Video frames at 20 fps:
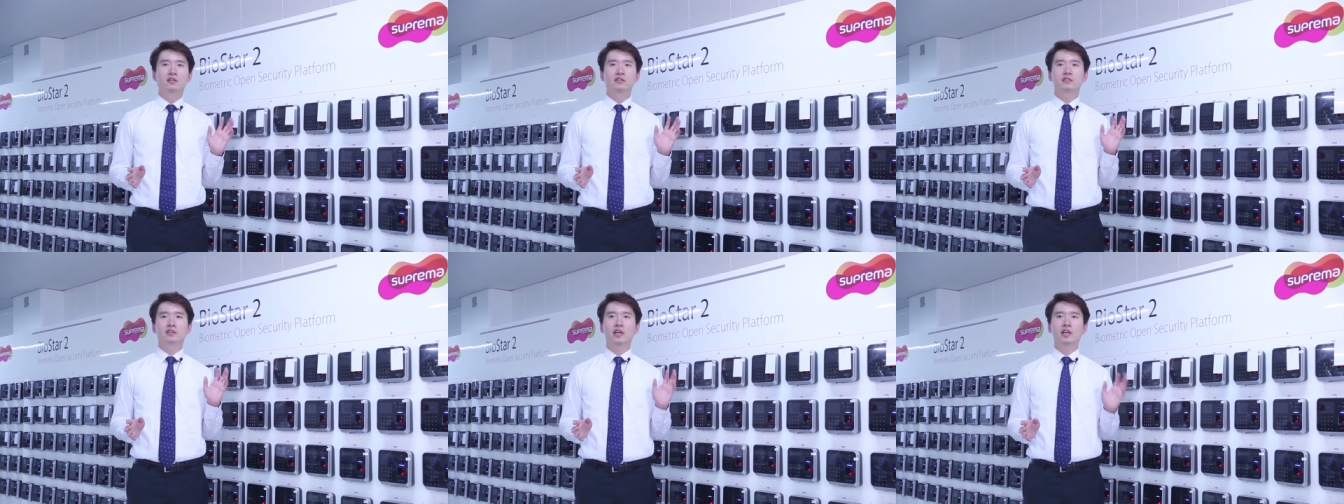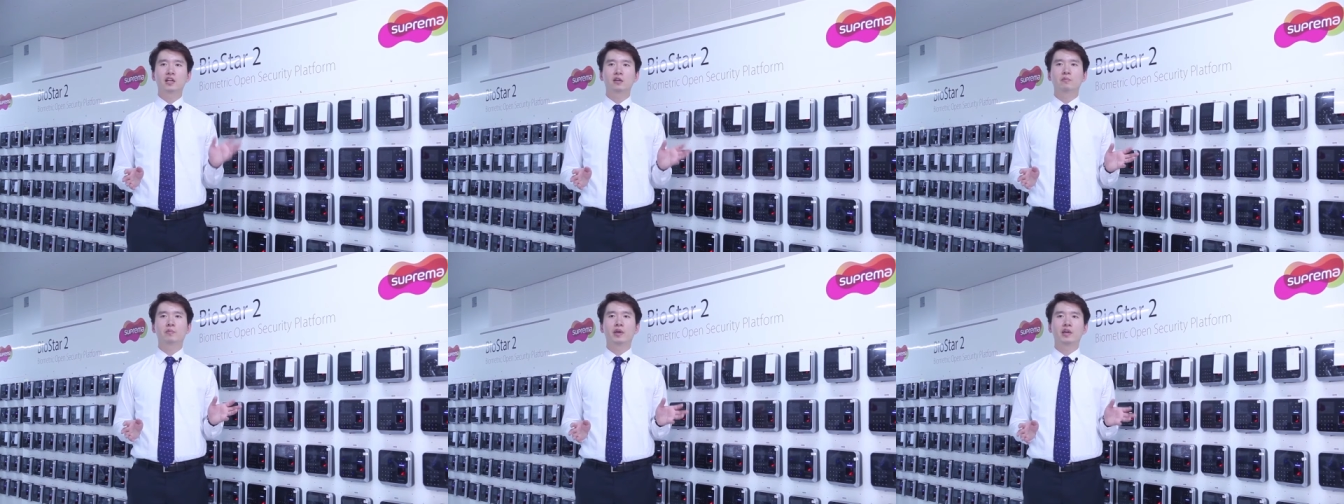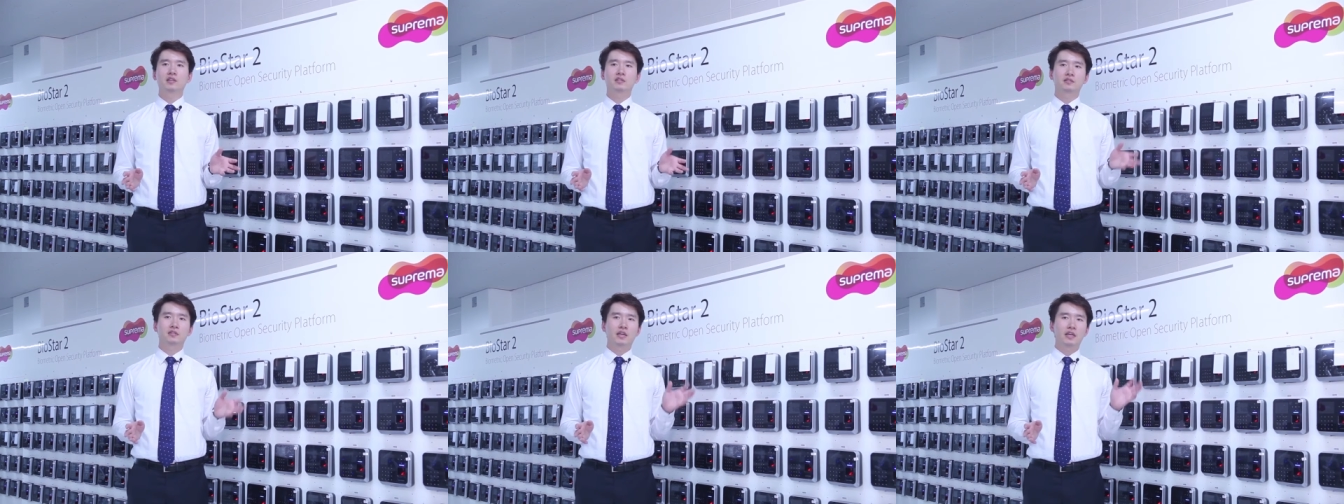
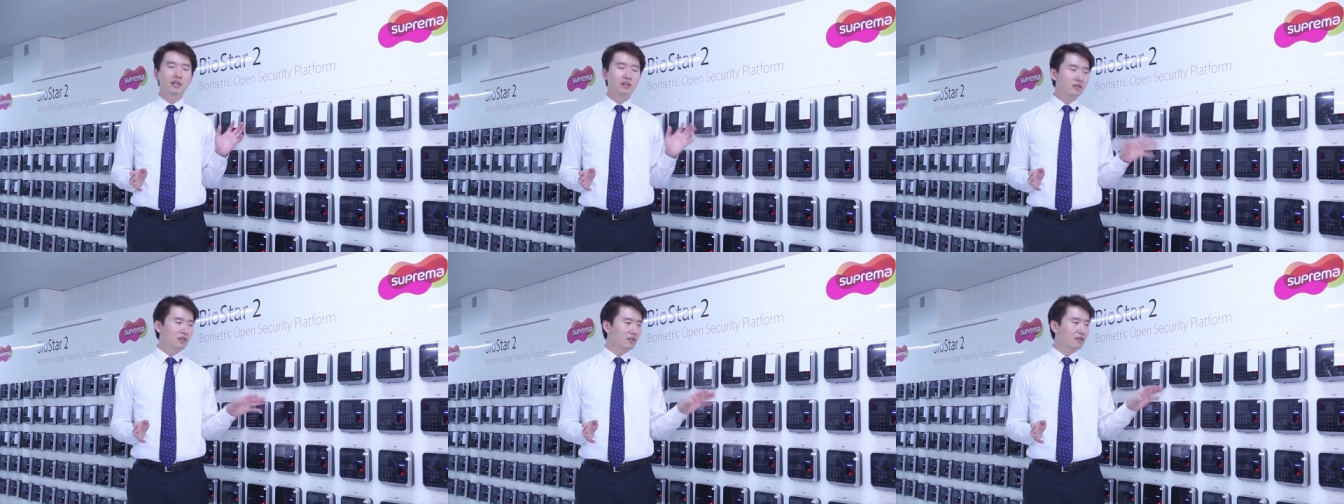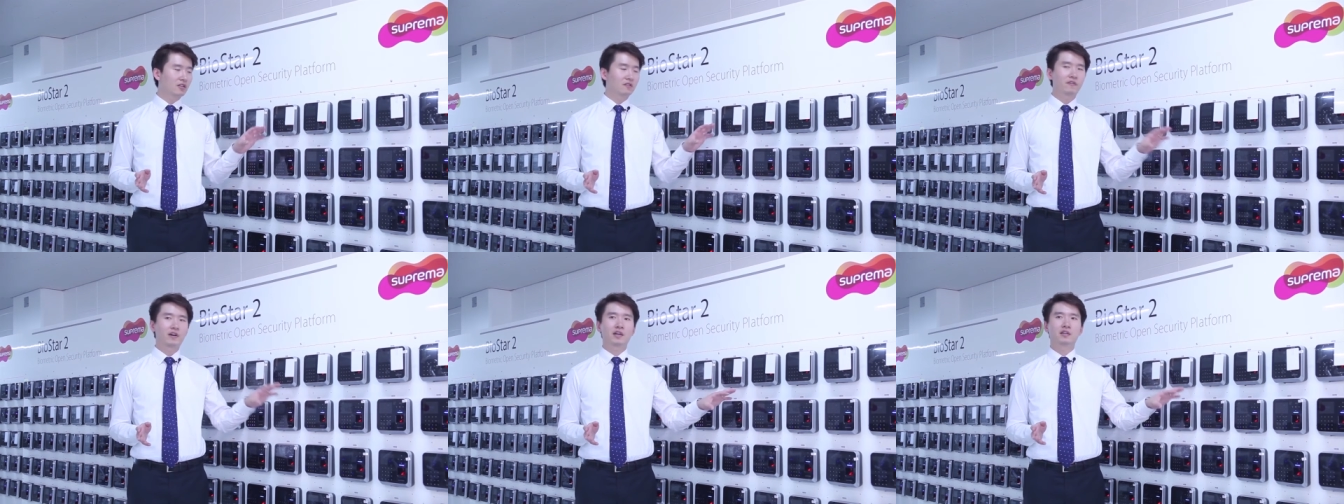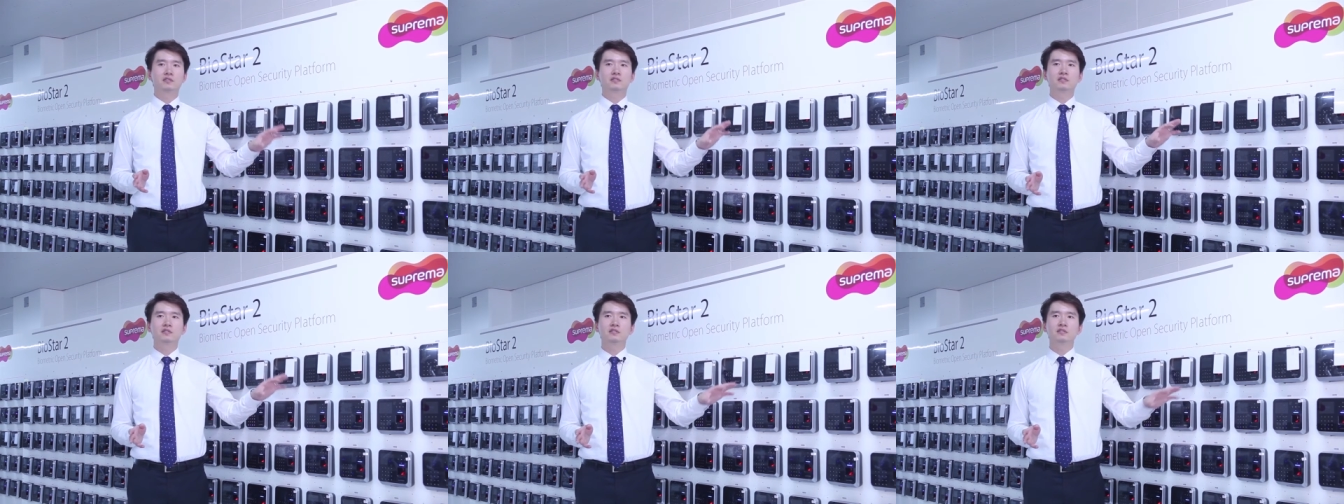database in the
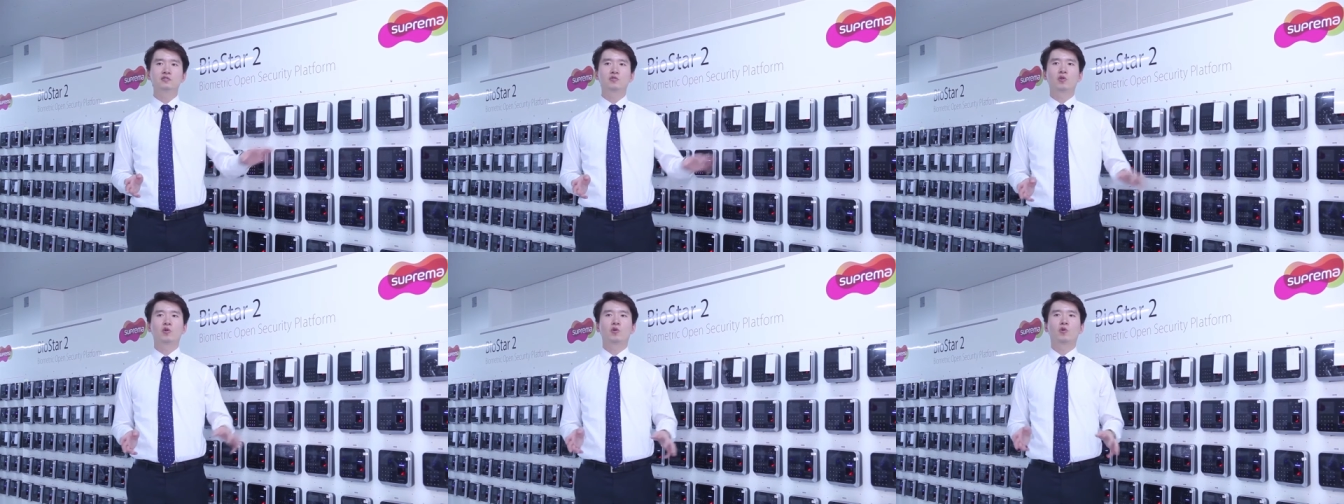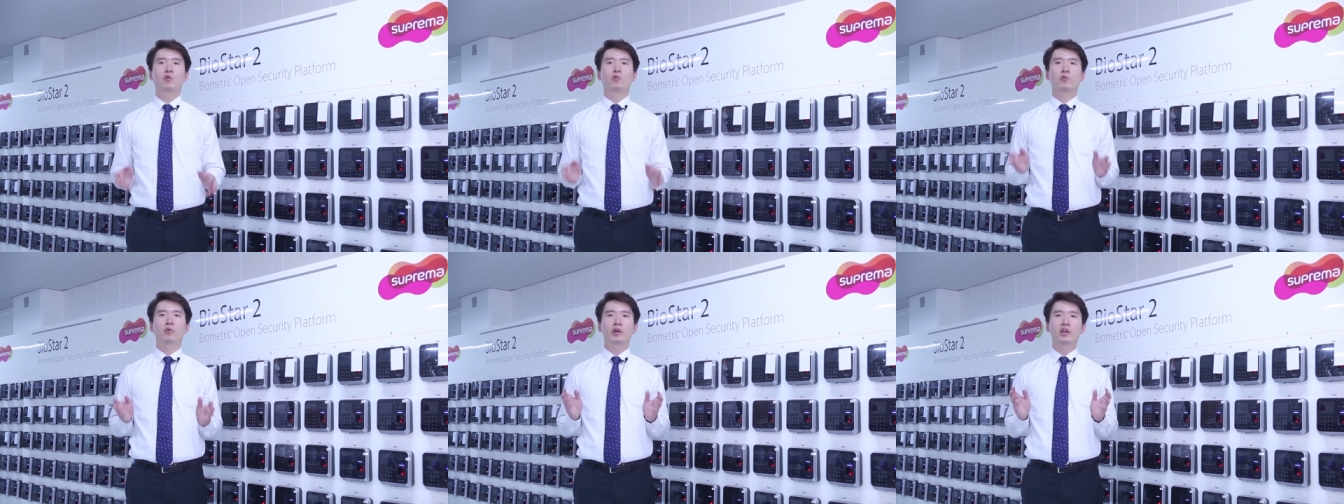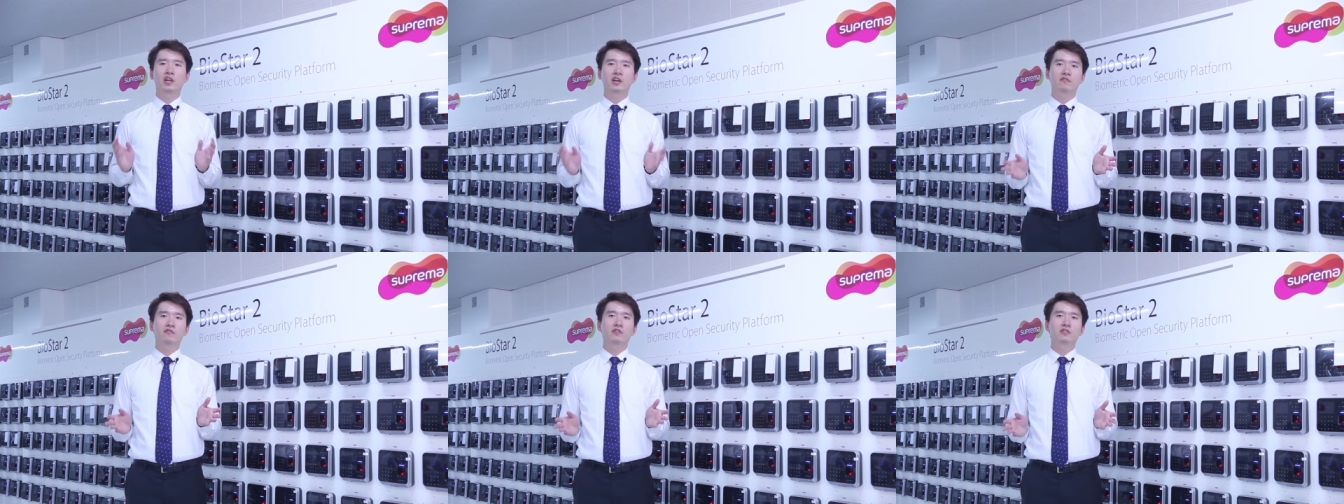devices
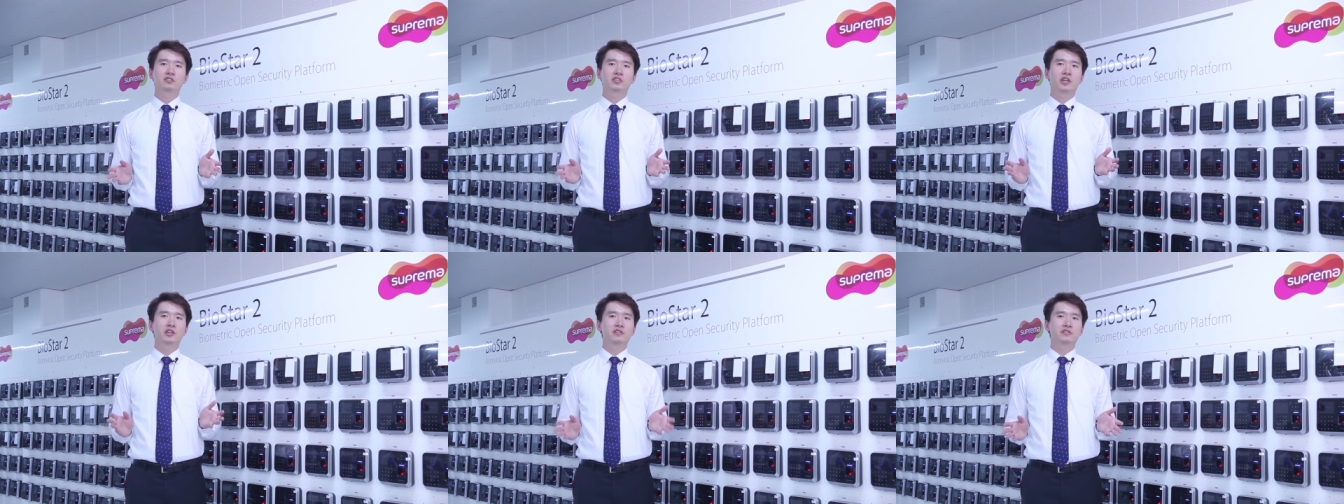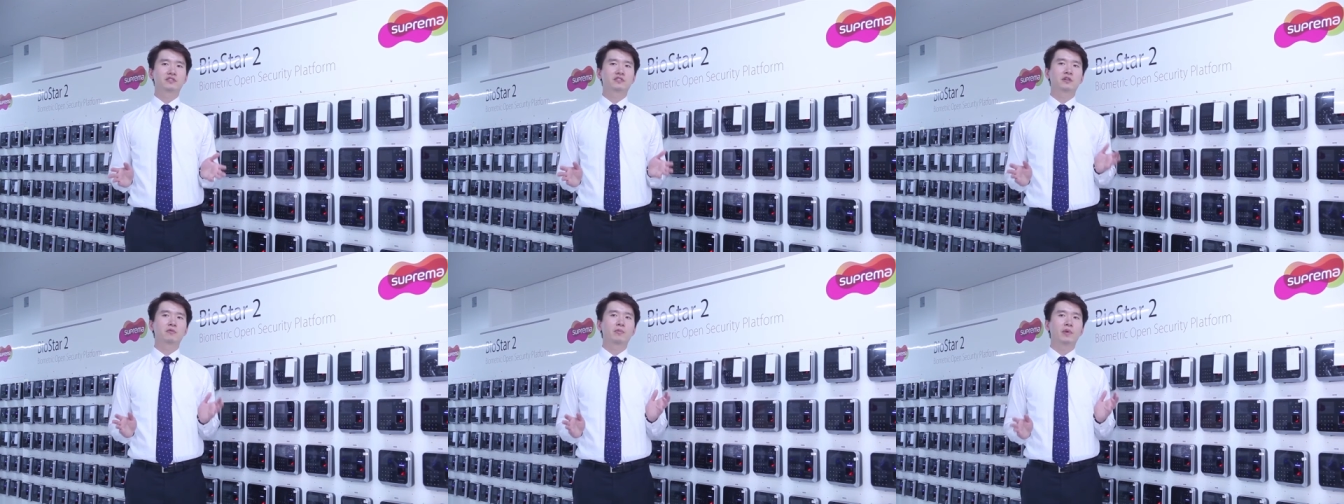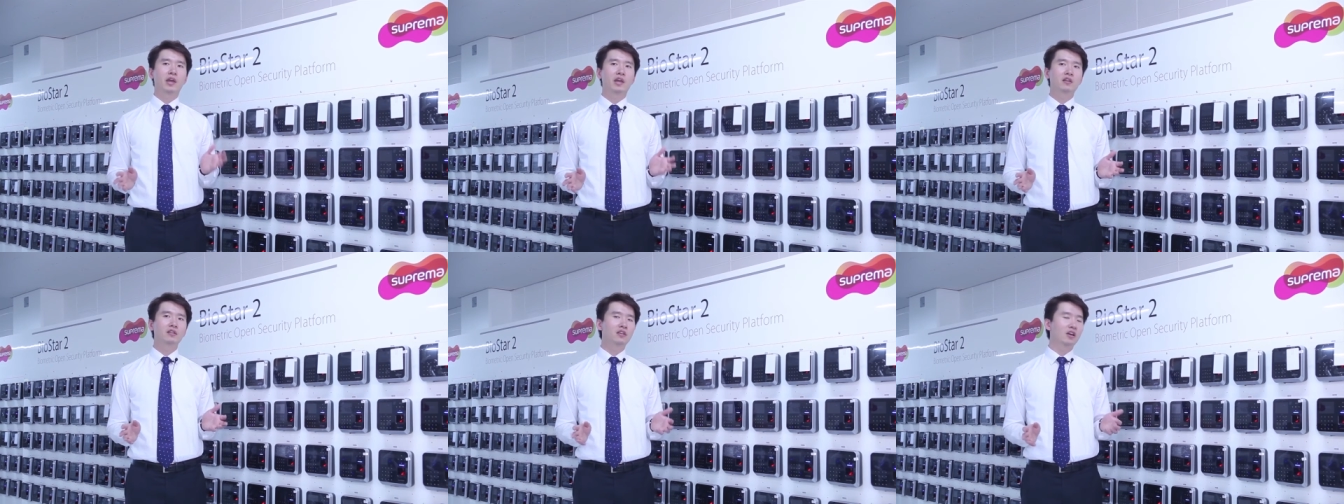whenever changes are
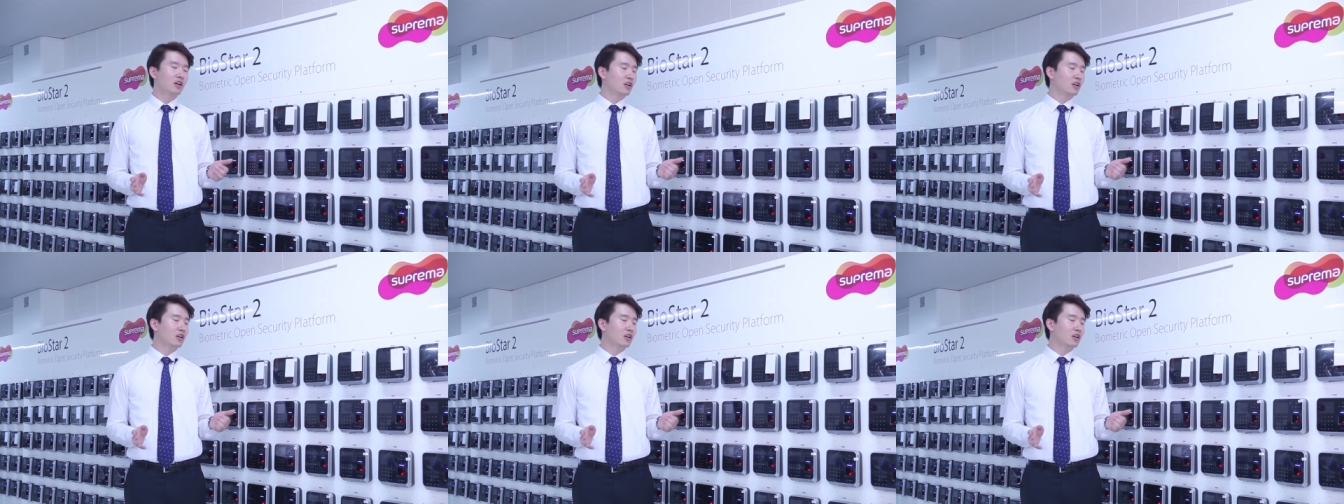made